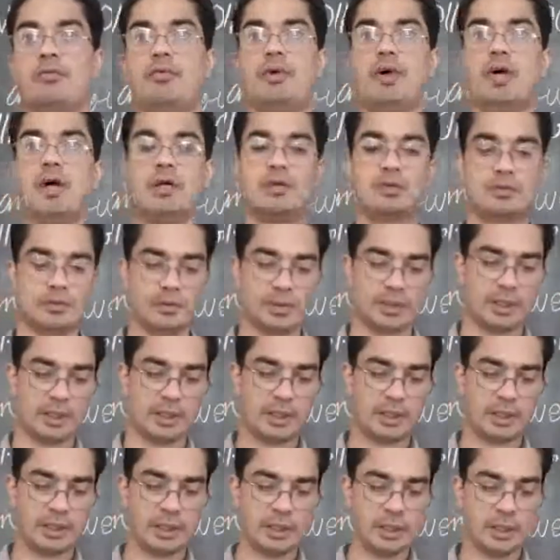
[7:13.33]

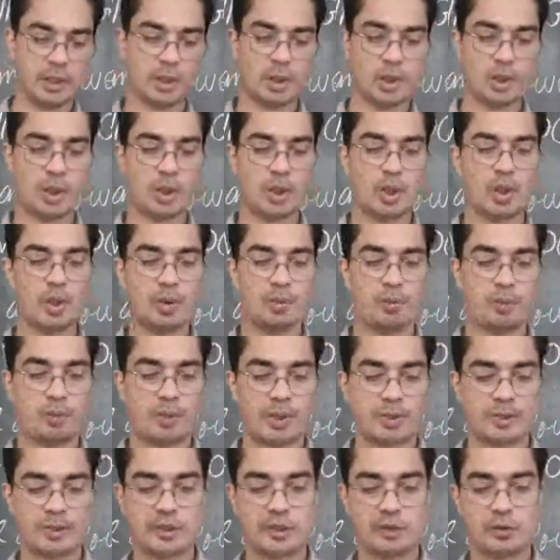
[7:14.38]
found in a
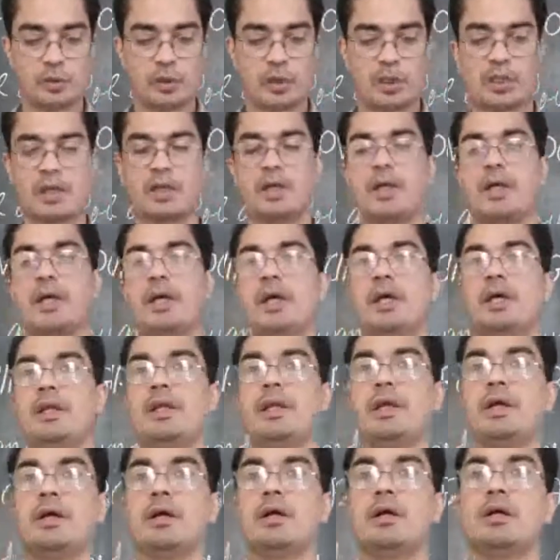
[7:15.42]
particular
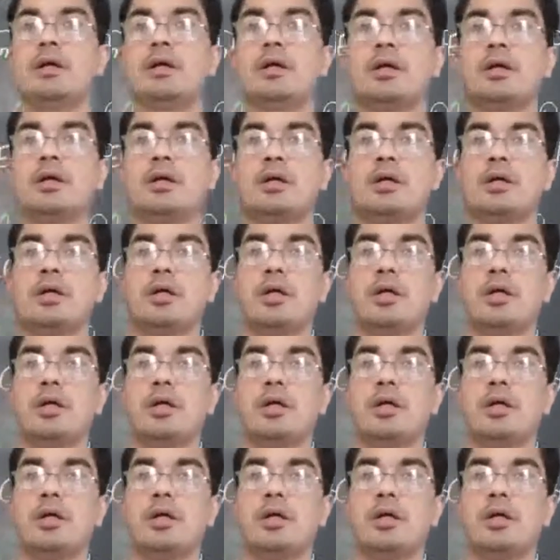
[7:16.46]
area